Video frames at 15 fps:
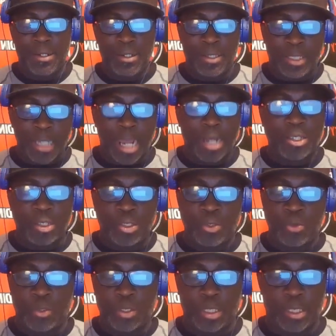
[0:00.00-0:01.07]
Doctor
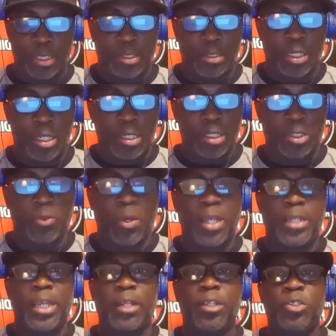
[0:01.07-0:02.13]
Juice Cleanse. That's right,
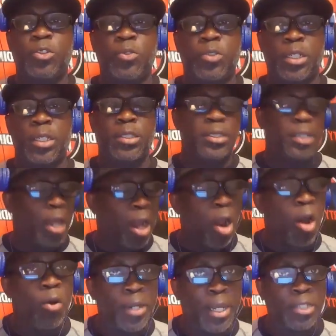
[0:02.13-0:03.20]
Doctor Juice Cleanse is an
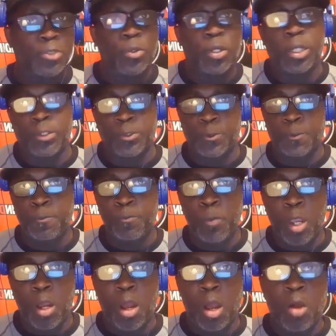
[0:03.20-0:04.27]
all-natural cleanser,
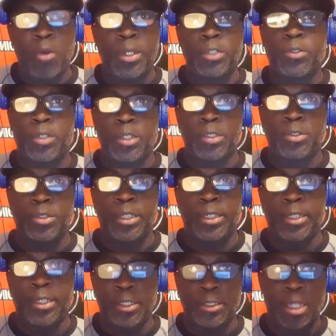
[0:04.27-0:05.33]
all-natural cleanser that
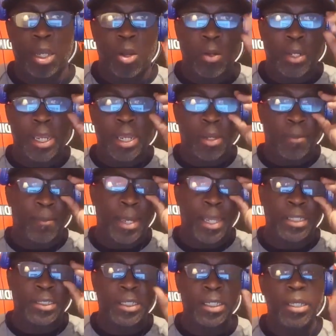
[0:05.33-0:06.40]
does all kind of
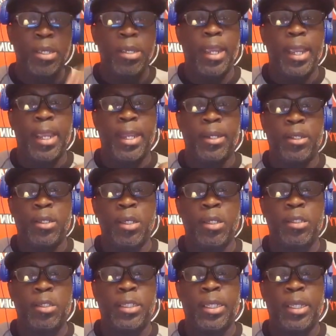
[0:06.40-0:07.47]
amazing and
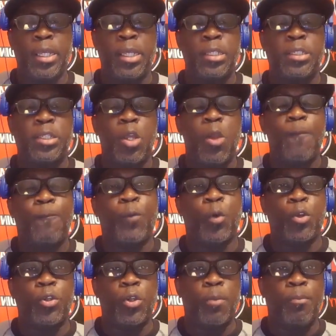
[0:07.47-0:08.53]
good things for
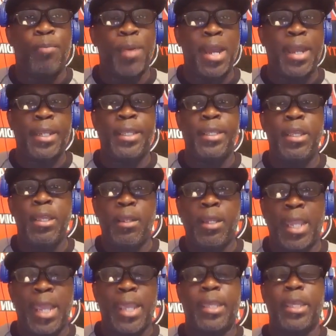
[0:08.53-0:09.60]
your body,
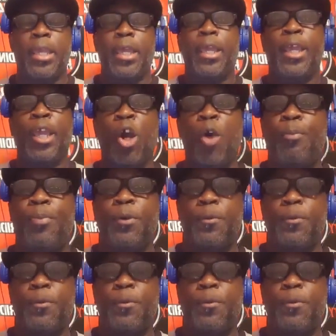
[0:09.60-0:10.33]
like help